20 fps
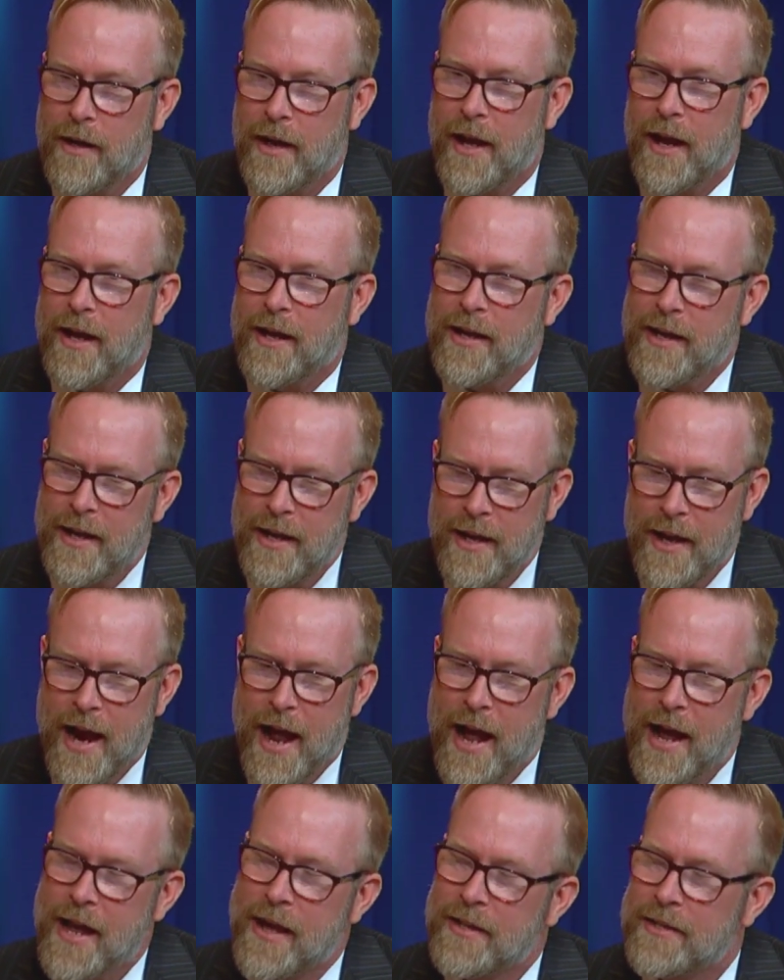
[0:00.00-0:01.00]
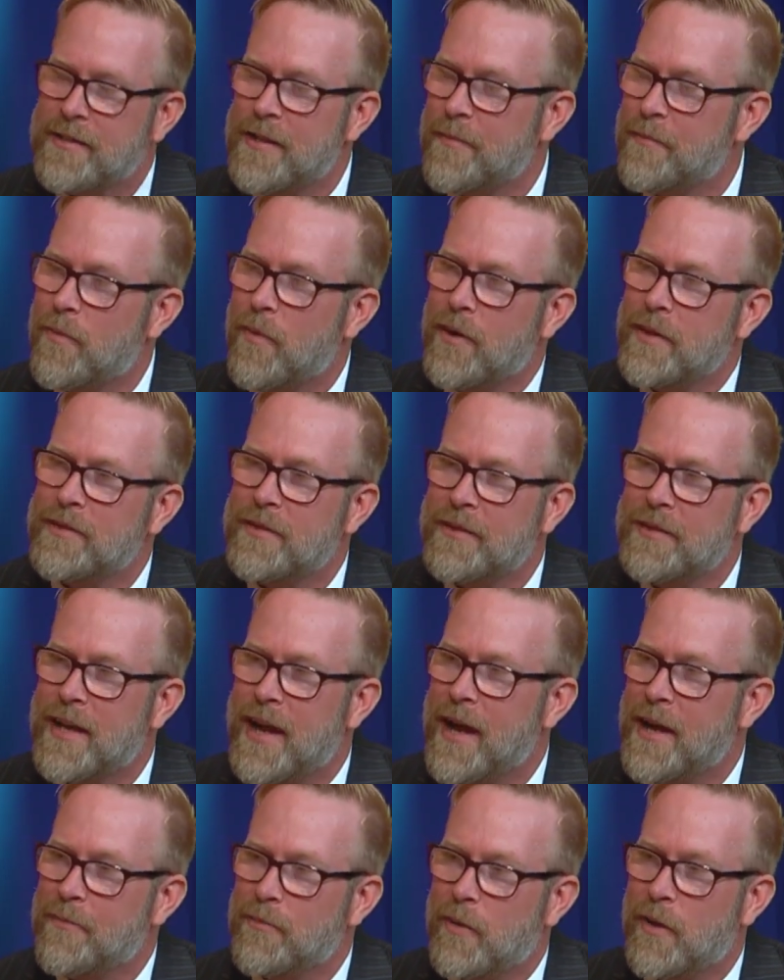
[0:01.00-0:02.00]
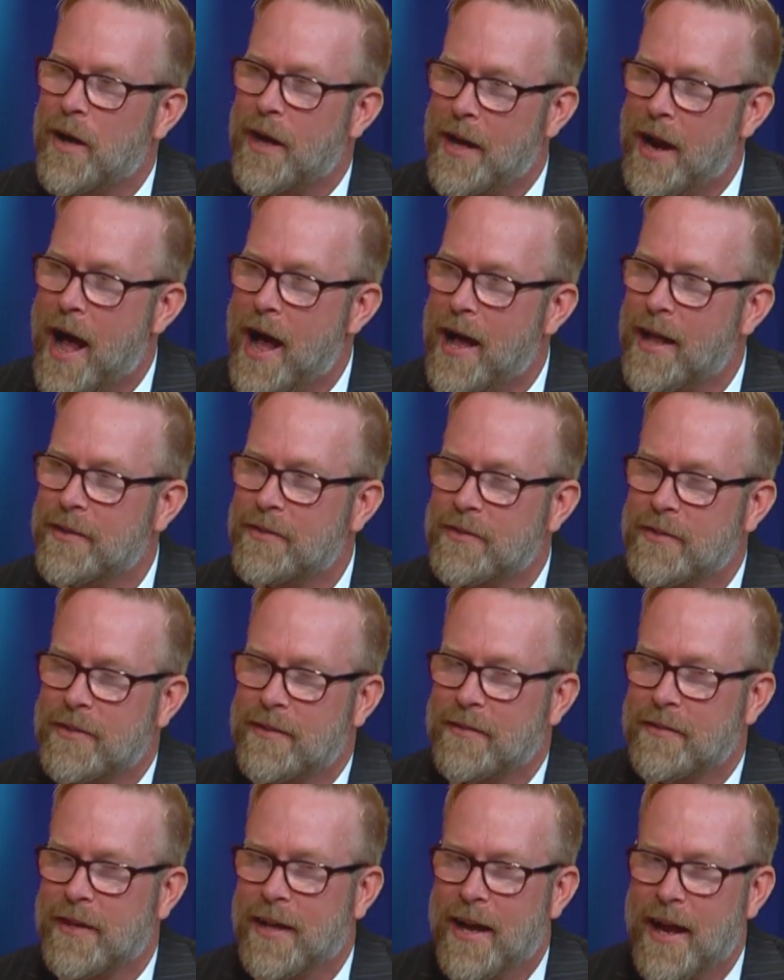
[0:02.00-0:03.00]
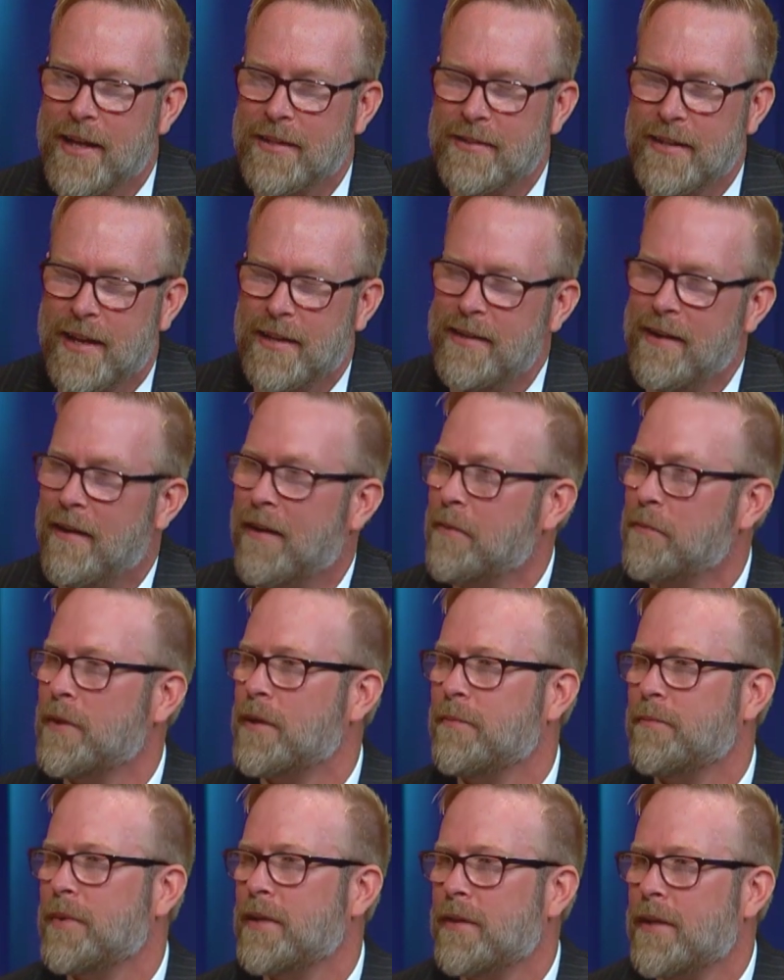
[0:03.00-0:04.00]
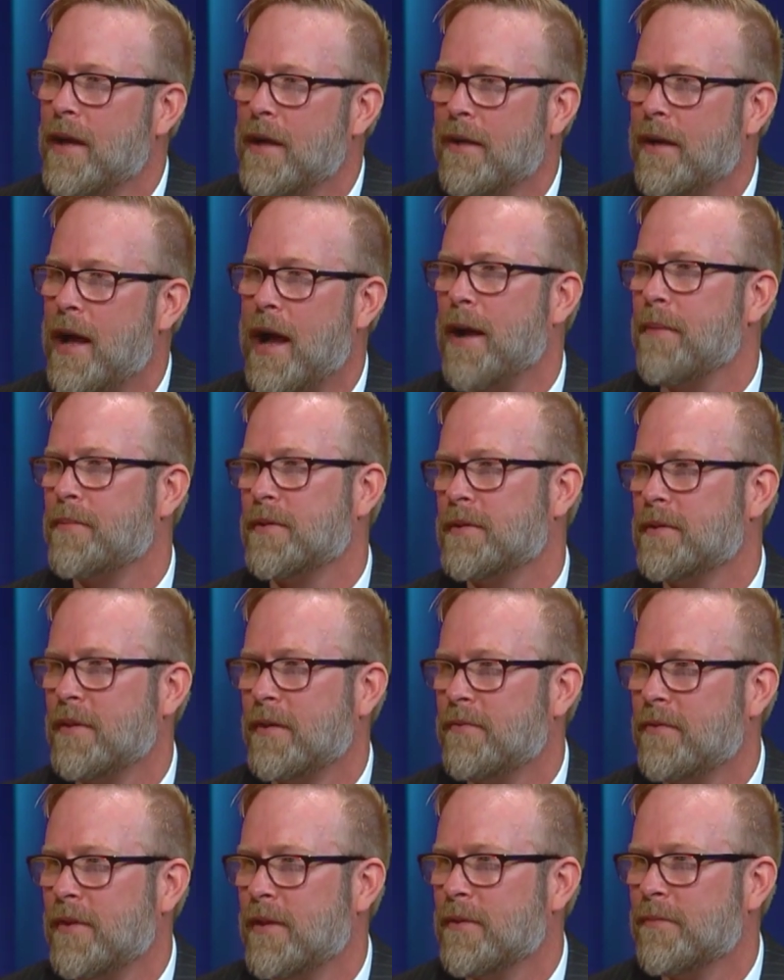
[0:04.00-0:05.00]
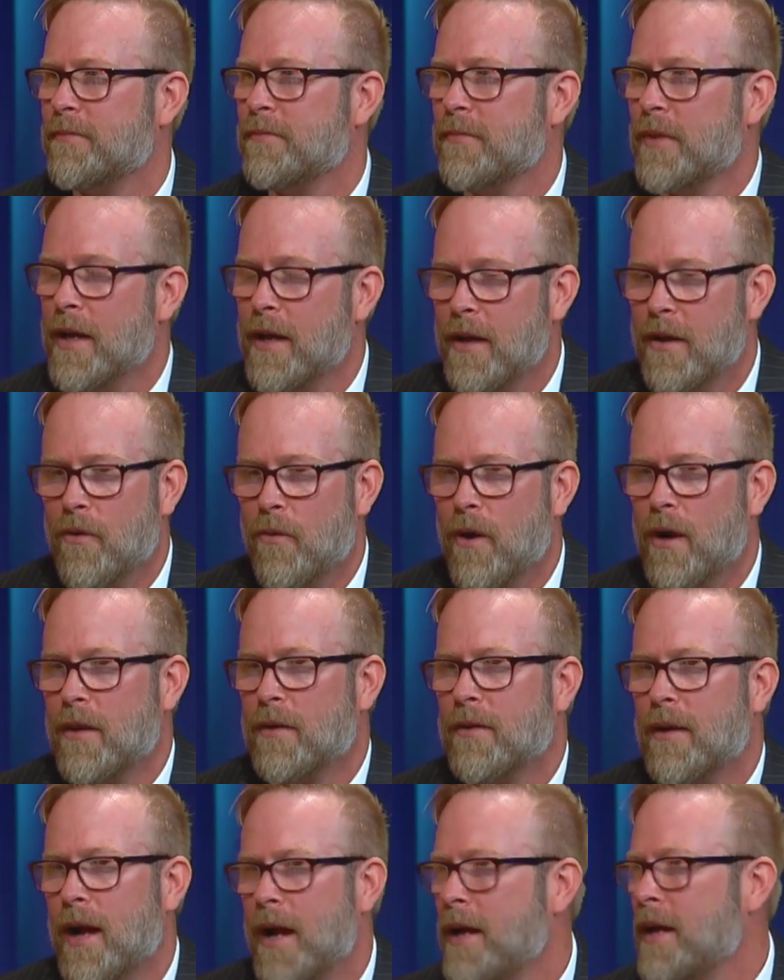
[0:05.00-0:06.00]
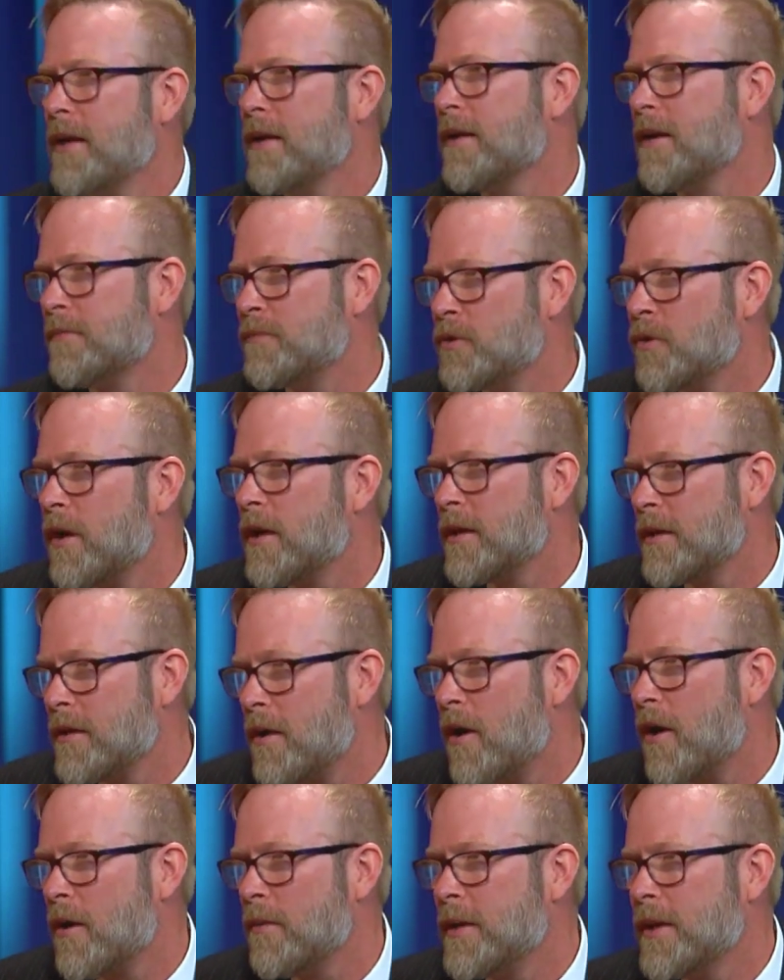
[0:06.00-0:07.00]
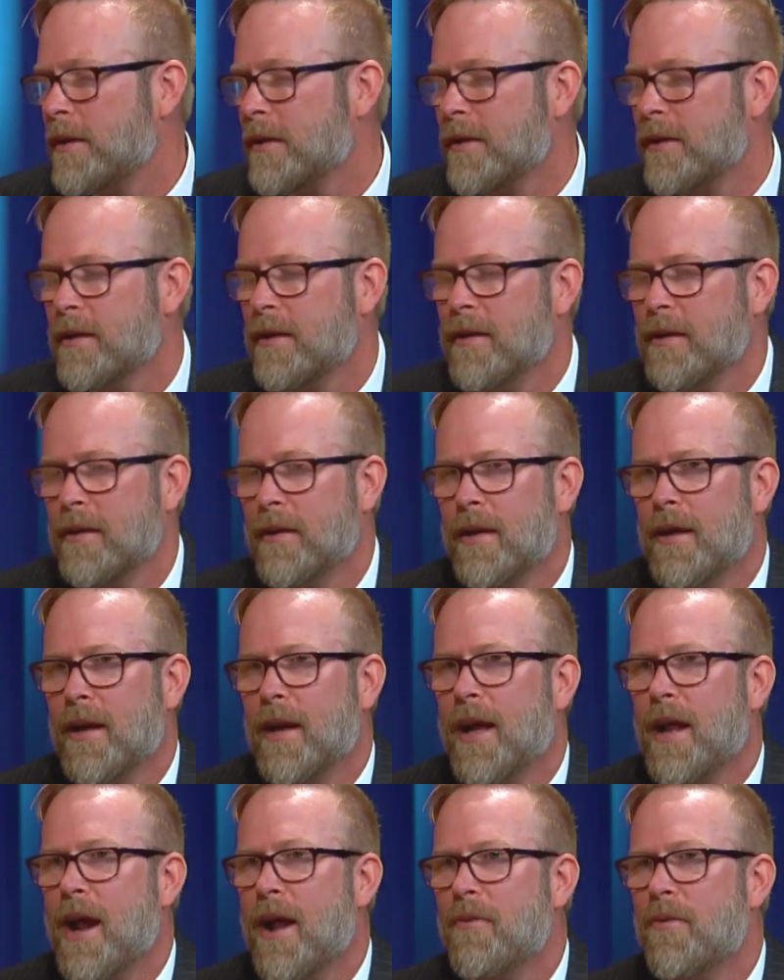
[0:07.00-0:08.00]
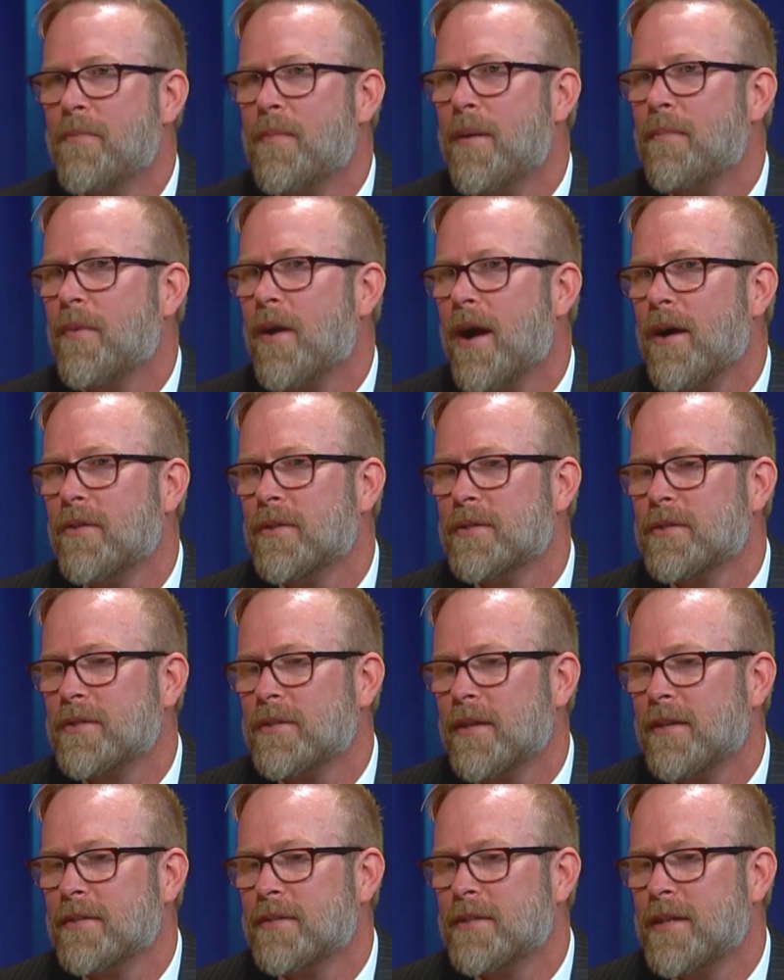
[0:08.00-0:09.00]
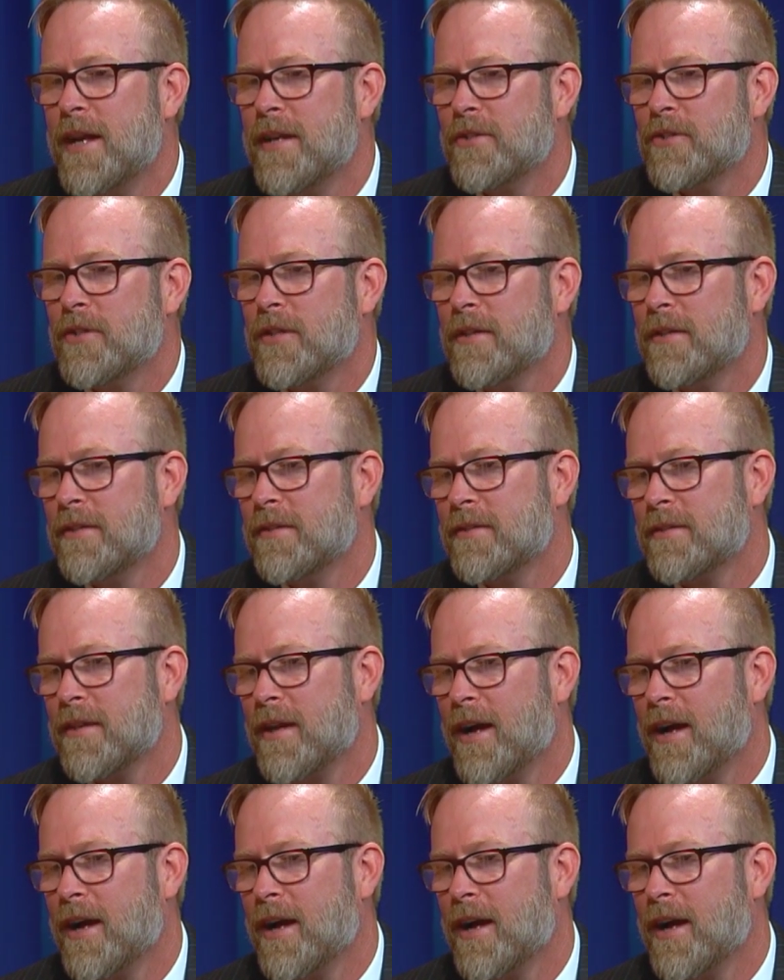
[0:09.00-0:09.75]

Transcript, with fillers: And he and I, at some points in time, were at odds. And I said, you know, I'm gonna be the opposite of him. Well, I ended up joining the Army. Mm-hmm. And I remember I was stationed